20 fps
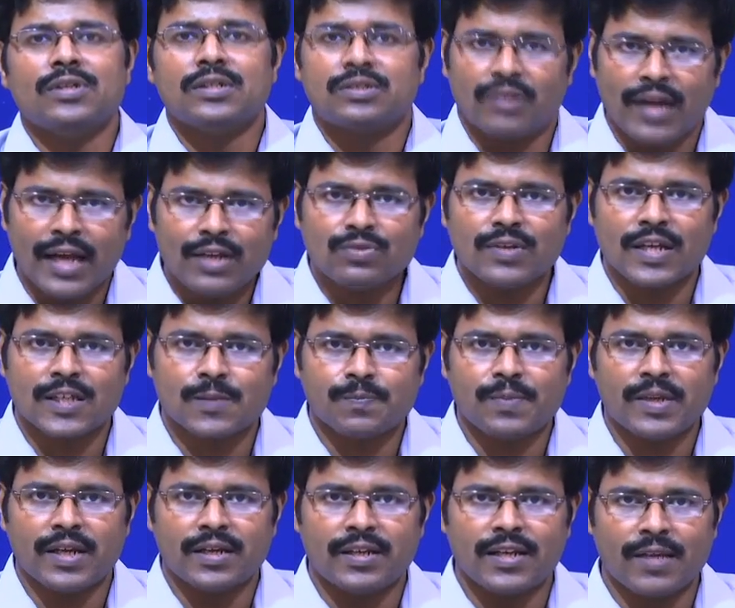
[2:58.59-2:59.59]
we will try to
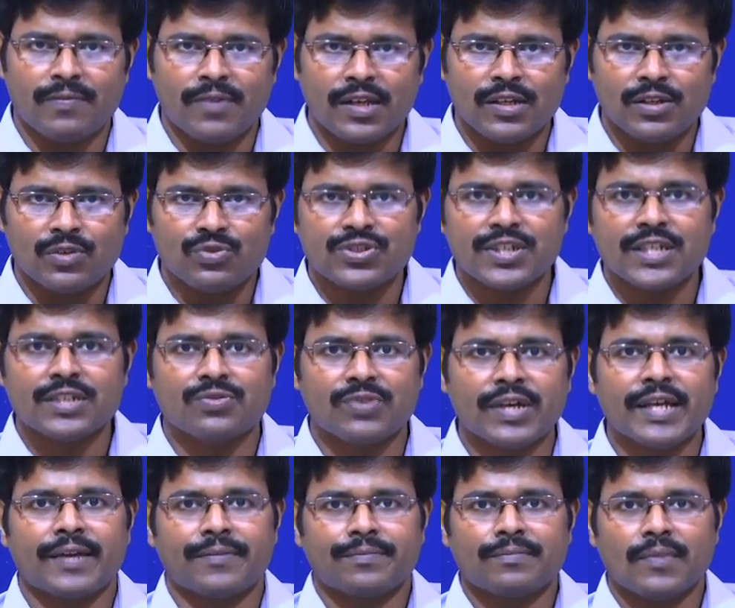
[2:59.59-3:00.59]
explain in a very lucid
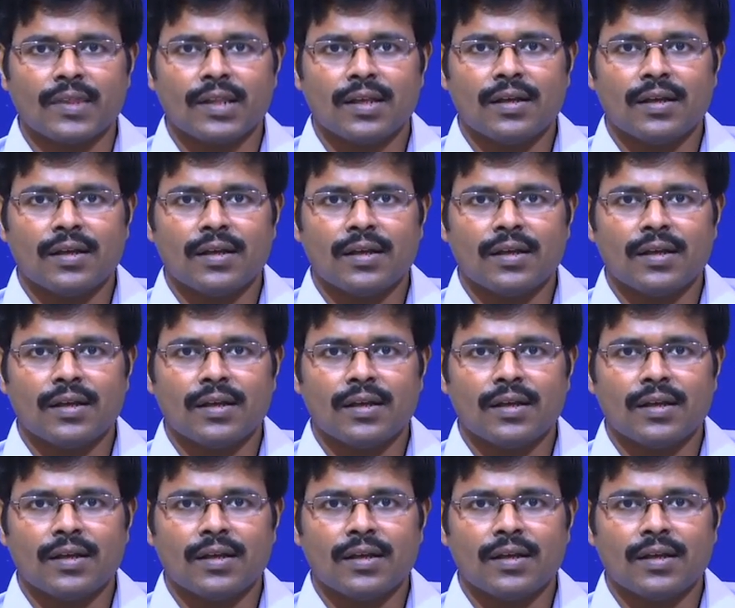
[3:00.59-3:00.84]
way.